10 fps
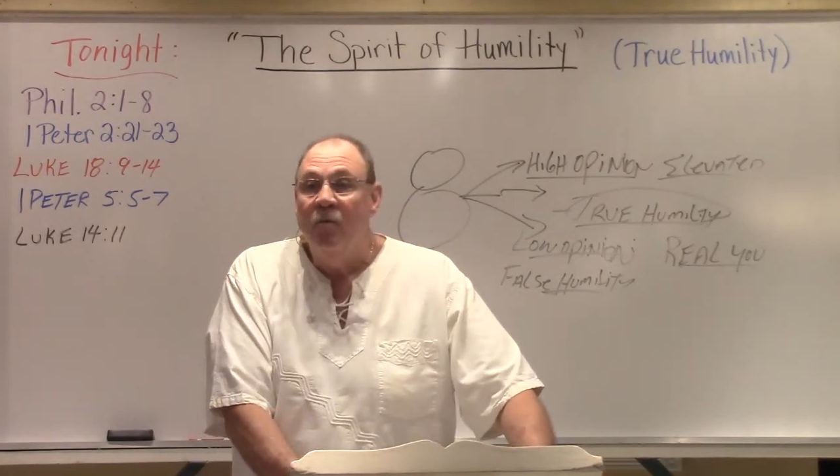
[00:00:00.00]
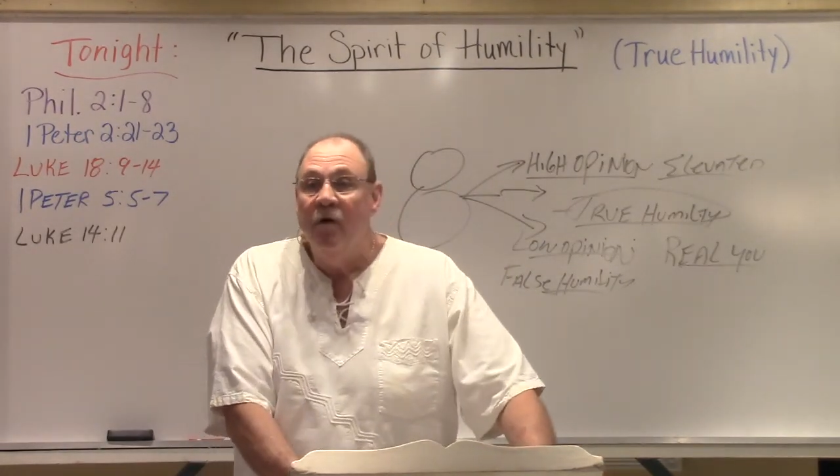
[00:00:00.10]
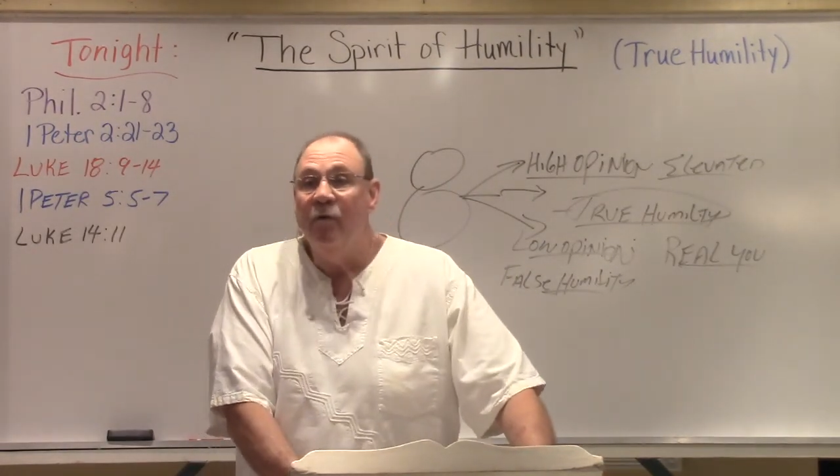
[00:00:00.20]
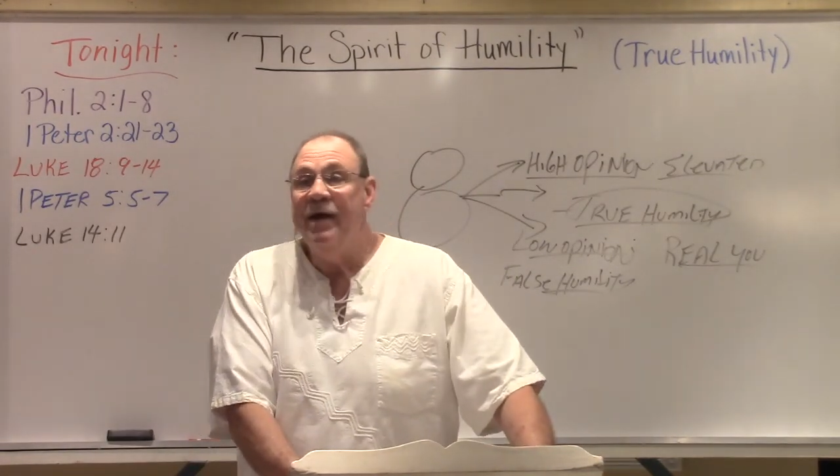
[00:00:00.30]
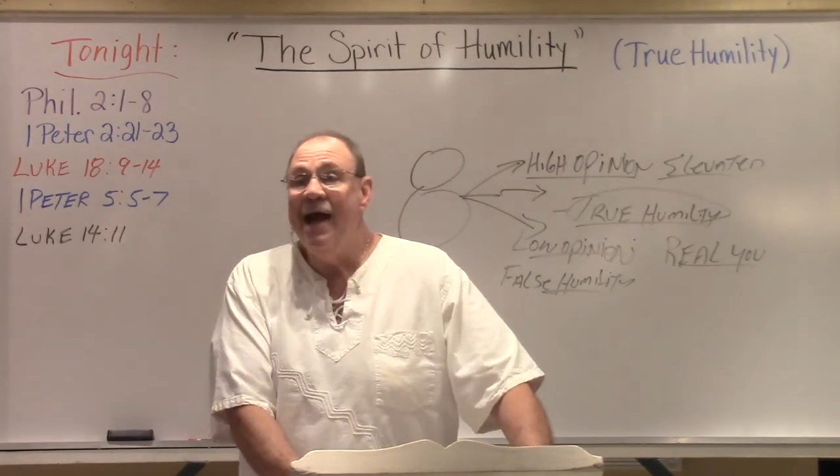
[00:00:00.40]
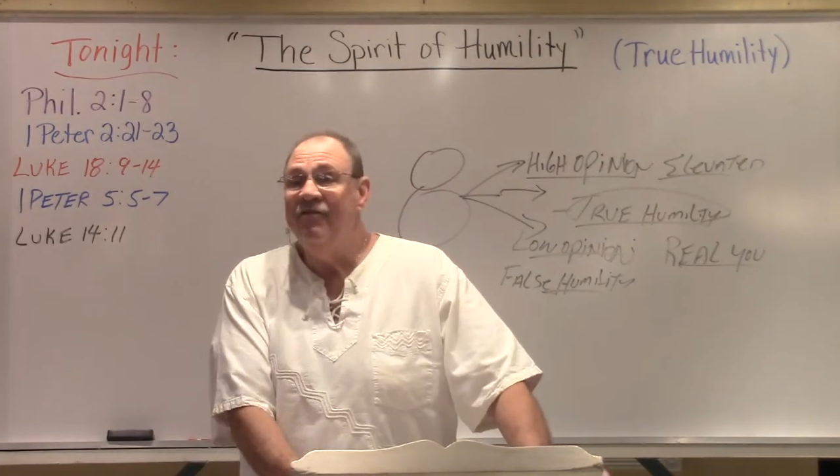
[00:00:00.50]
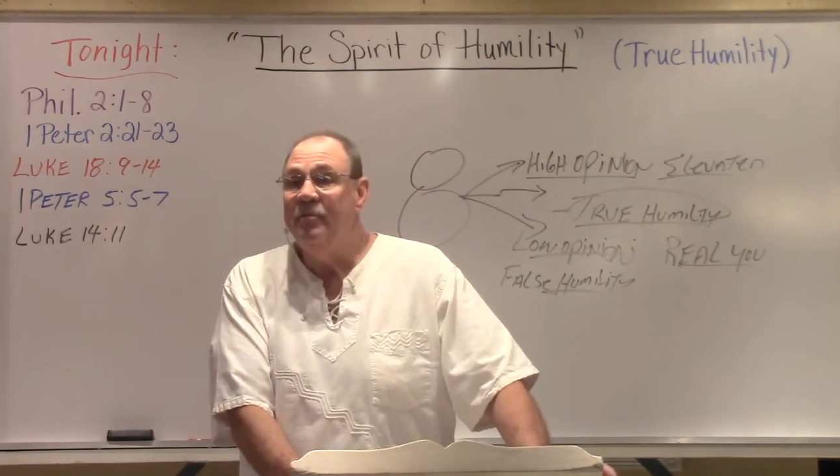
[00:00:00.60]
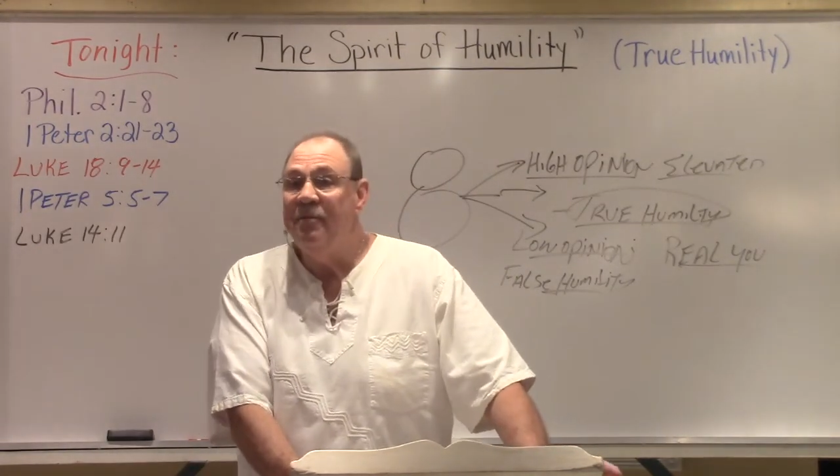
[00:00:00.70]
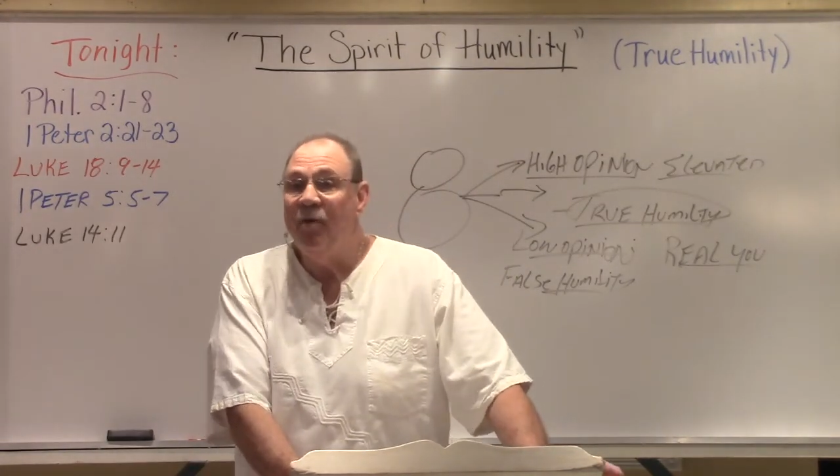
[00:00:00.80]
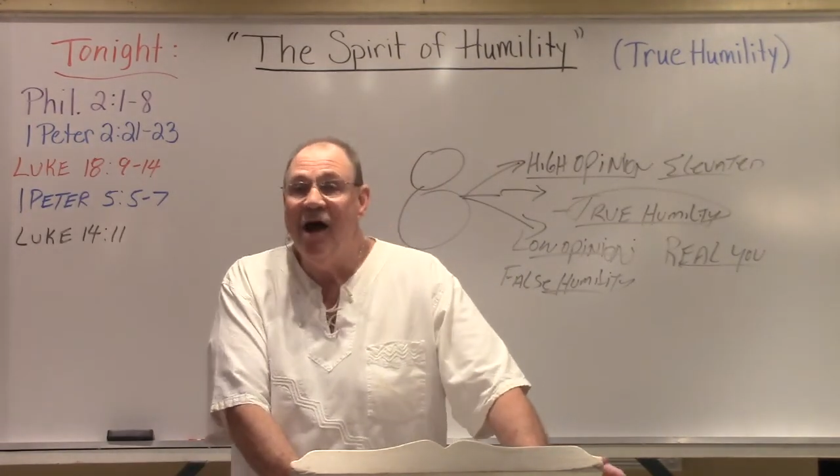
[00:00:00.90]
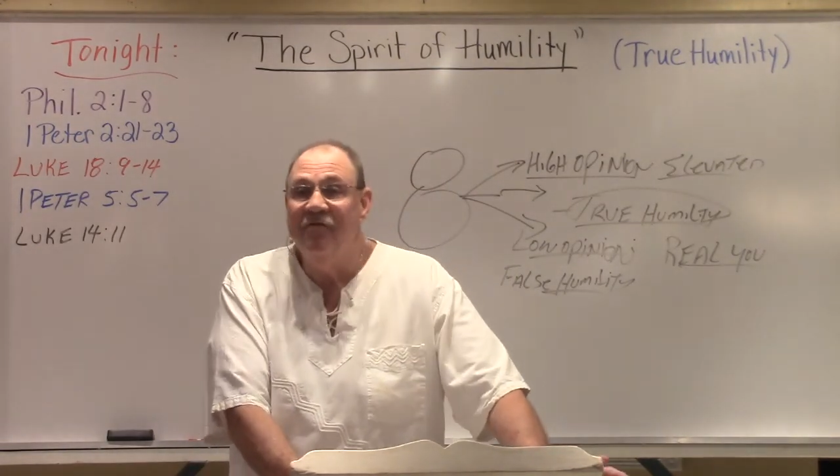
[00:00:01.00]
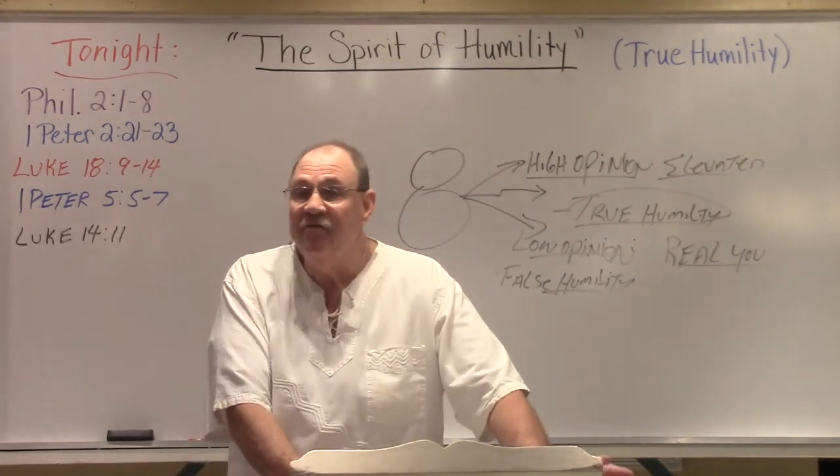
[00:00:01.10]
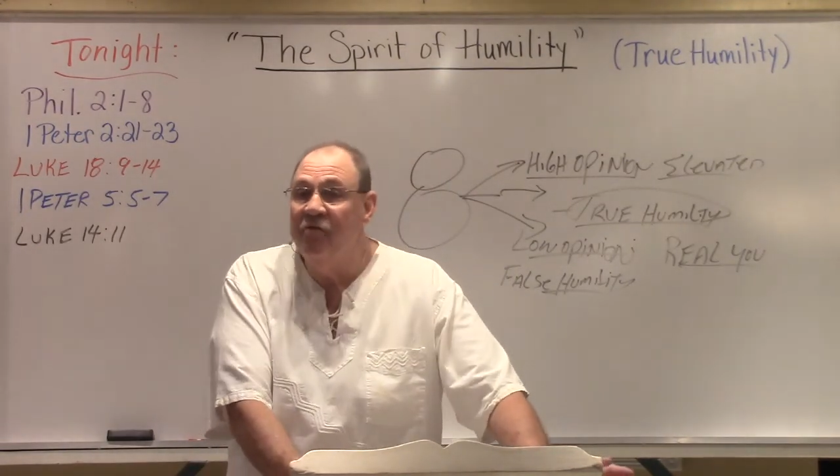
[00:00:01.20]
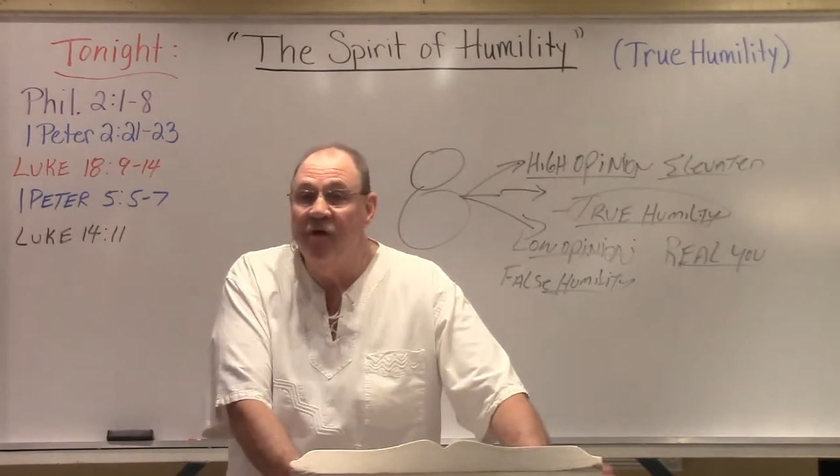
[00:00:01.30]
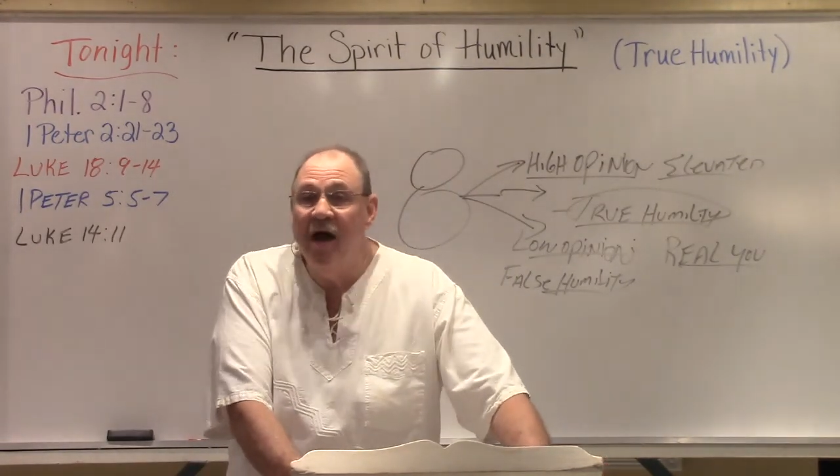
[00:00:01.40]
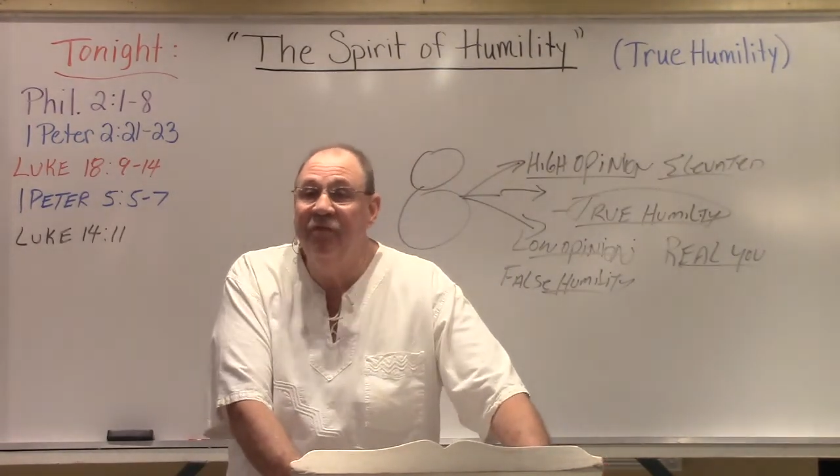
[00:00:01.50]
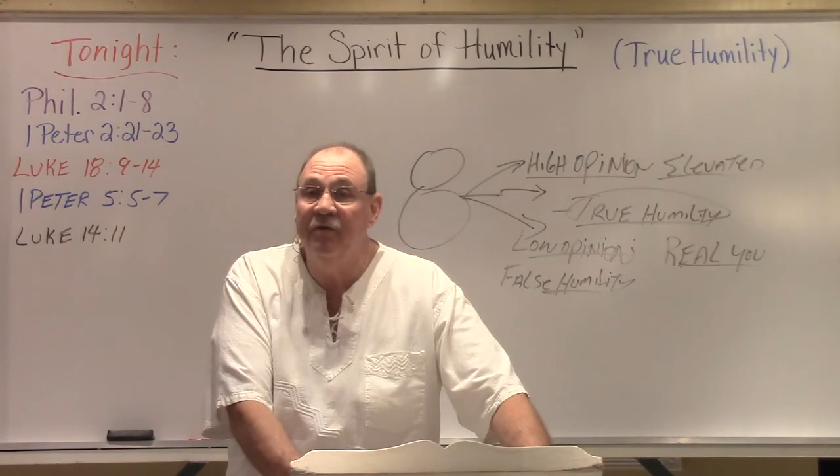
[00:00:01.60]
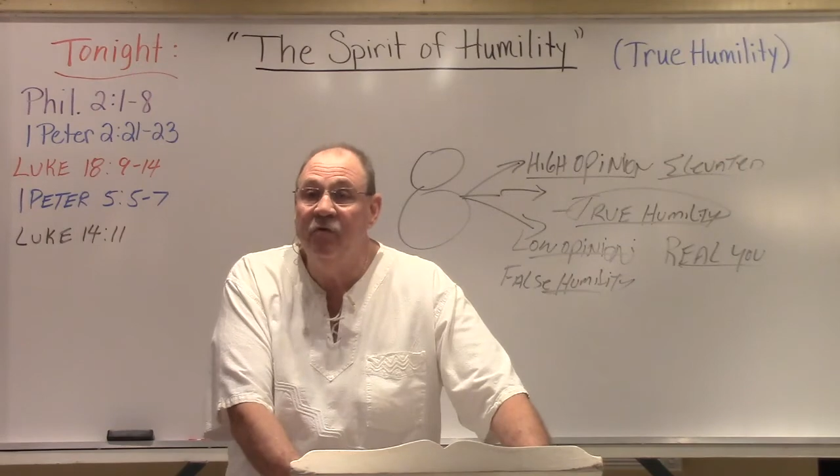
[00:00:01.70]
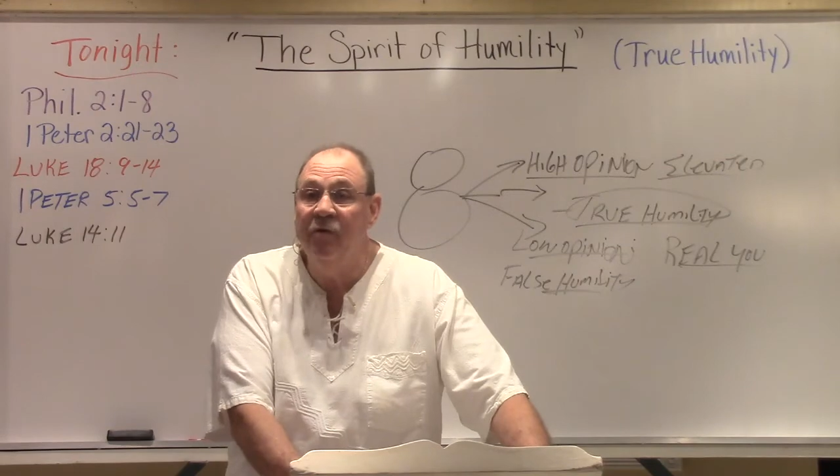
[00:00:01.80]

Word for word: what do we have to be prideful for? Nothing.